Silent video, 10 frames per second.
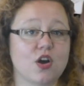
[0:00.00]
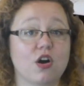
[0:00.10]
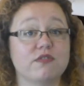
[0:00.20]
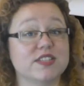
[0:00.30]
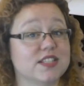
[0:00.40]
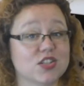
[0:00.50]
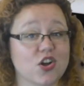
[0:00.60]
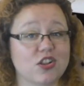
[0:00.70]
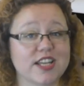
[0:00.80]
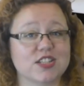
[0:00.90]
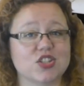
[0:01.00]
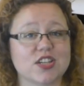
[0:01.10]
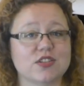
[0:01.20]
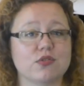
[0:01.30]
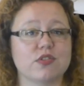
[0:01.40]
or visit a colleague to
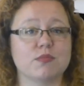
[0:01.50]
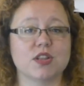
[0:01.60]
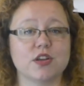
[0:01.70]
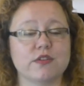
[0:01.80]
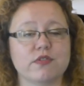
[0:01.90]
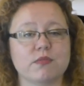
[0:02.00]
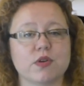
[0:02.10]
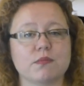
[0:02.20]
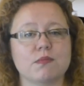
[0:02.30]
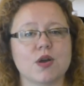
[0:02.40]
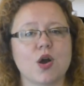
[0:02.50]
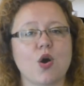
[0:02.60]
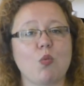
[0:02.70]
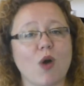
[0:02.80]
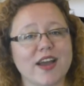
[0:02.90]
shadow them and learn from them,
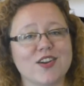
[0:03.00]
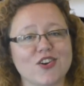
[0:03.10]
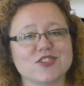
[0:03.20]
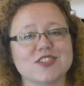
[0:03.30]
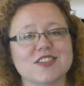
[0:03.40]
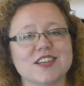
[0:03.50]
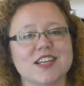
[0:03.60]
why not?